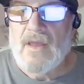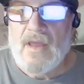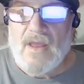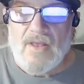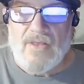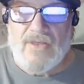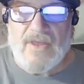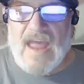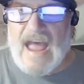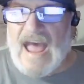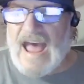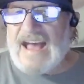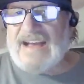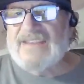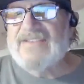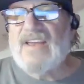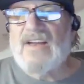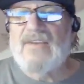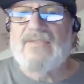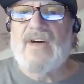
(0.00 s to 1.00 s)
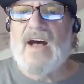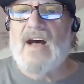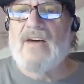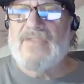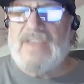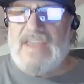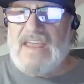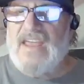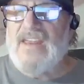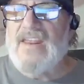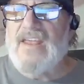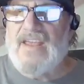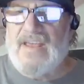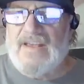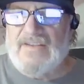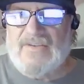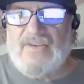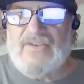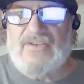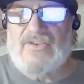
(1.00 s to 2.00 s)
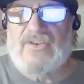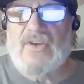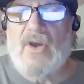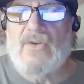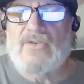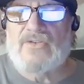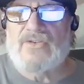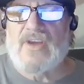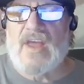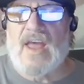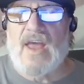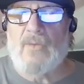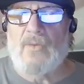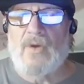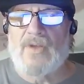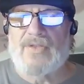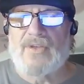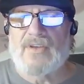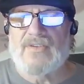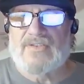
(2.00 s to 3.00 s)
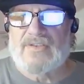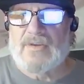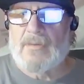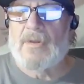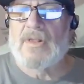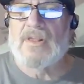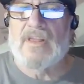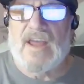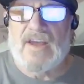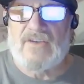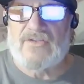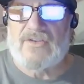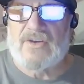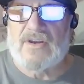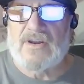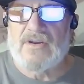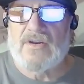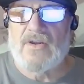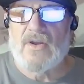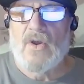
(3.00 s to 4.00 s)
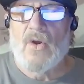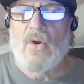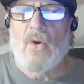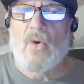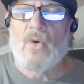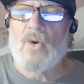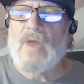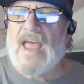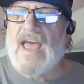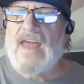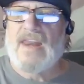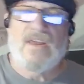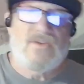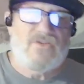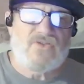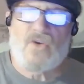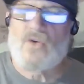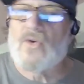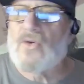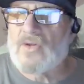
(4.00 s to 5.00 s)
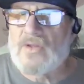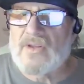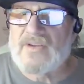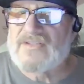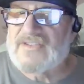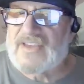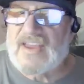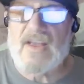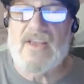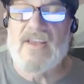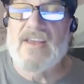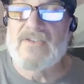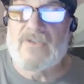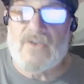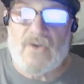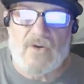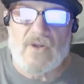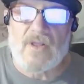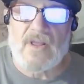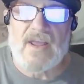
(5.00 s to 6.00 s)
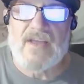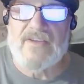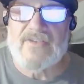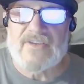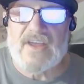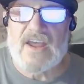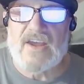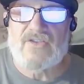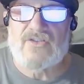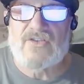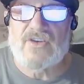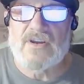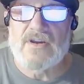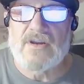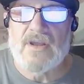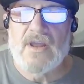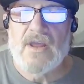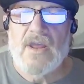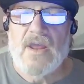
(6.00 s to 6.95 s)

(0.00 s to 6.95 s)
The act of, of eating is associated with assimilation or an internaliz- internalization